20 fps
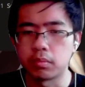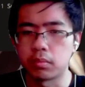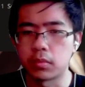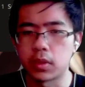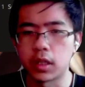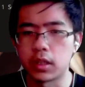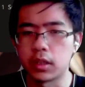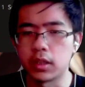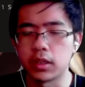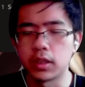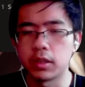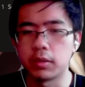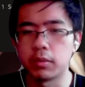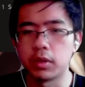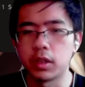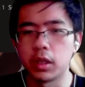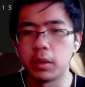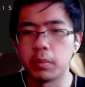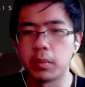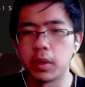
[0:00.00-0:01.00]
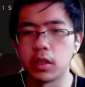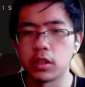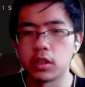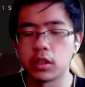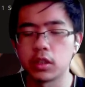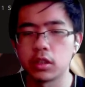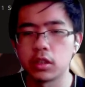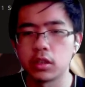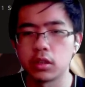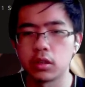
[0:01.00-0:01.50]
there isn't really
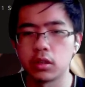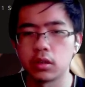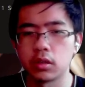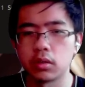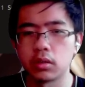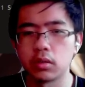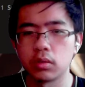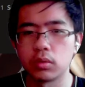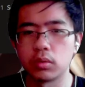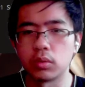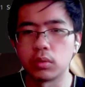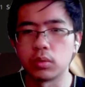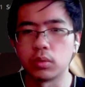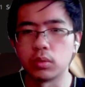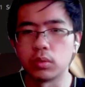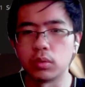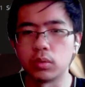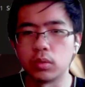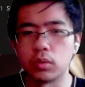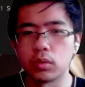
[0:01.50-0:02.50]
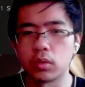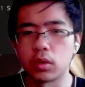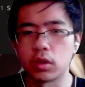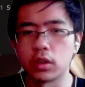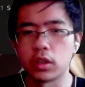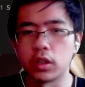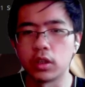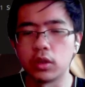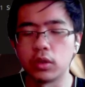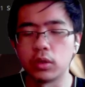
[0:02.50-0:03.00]
much to
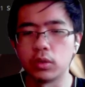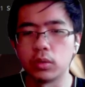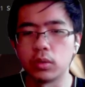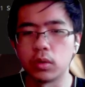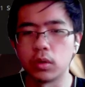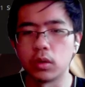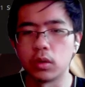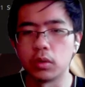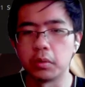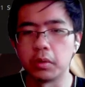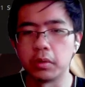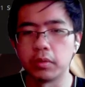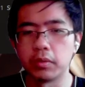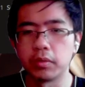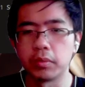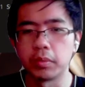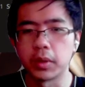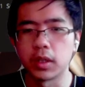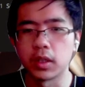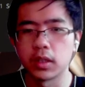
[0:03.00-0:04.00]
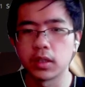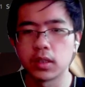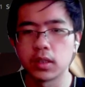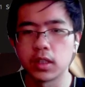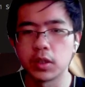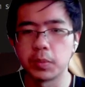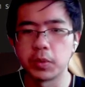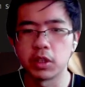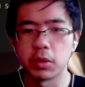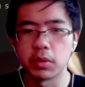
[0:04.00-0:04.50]
continue on with, because
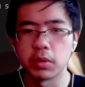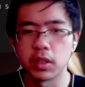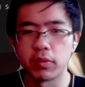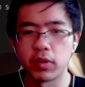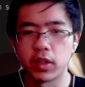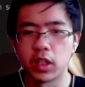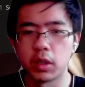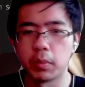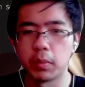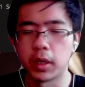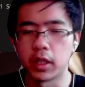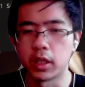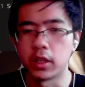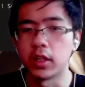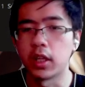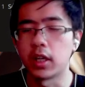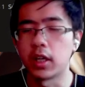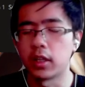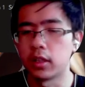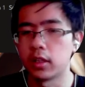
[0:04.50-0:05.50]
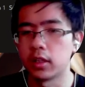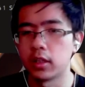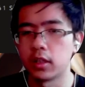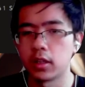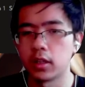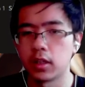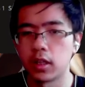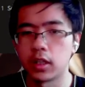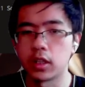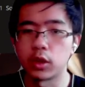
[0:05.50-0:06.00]
this bishop is defended by the knight
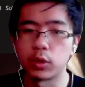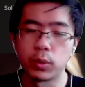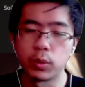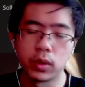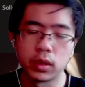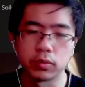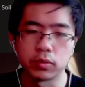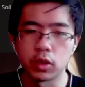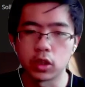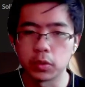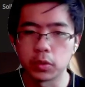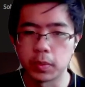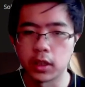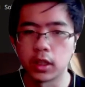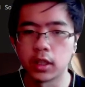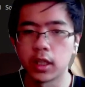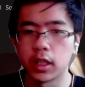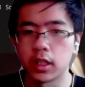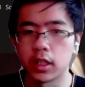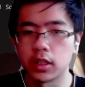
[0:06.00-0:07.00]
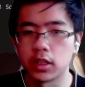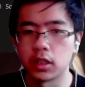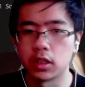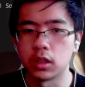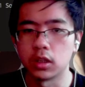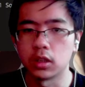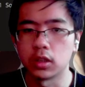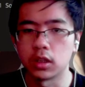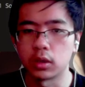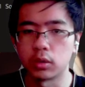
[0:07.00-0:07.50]
and the queen, of course, but the knight is
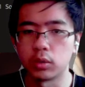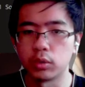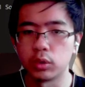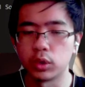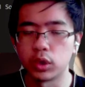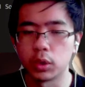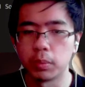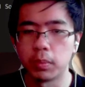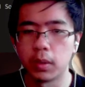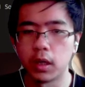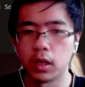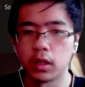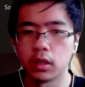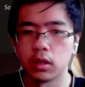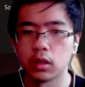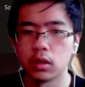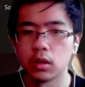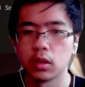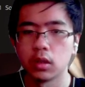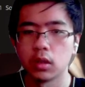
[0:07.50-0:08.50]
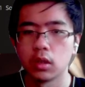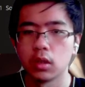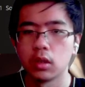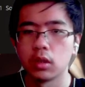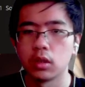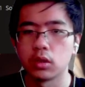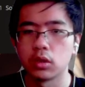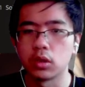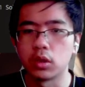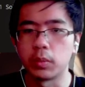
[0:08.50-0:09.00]
the crucial part.
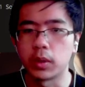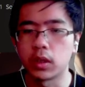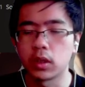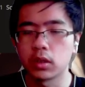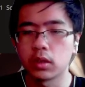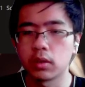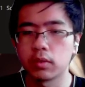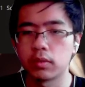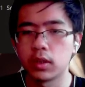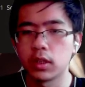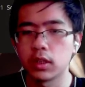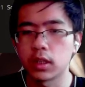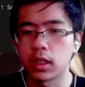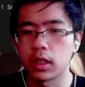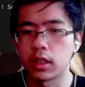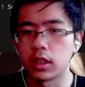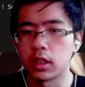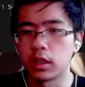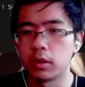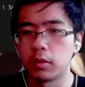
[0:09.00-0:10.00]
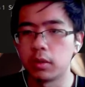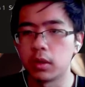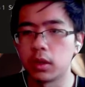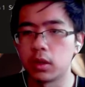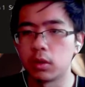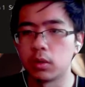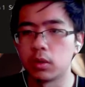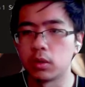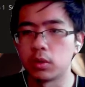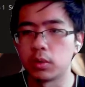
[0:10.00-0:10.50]
So because of this, I didn't really
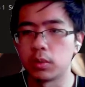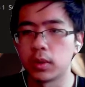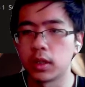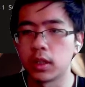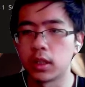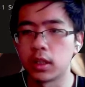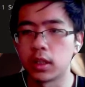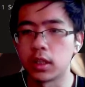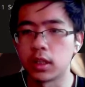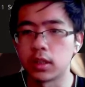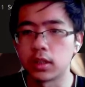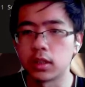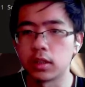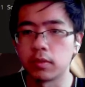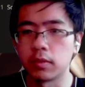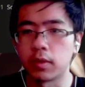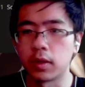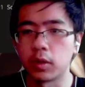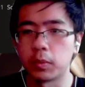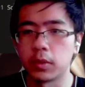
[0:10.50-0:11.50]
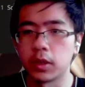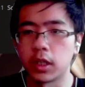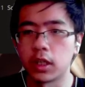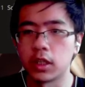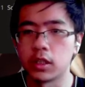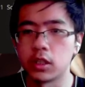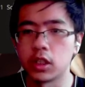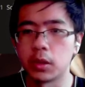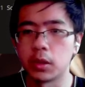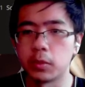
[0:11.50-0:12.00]
go into it, and as if I open the
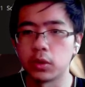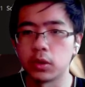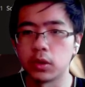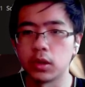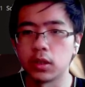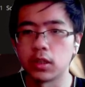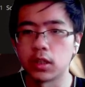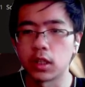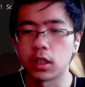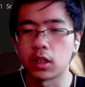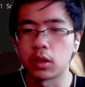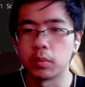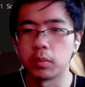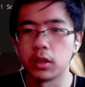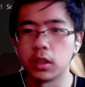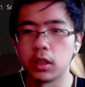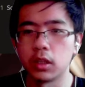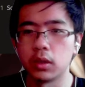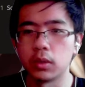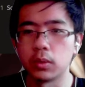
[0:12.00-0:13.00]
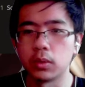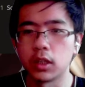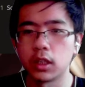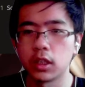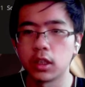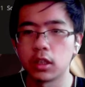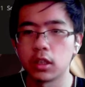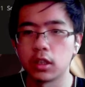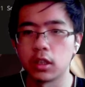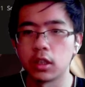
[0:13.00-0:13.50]
engine, I'm sure it's completely
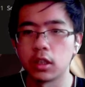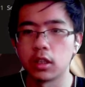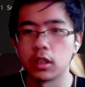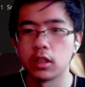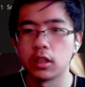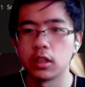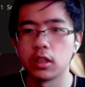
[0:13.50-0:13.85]
losing. Yeah.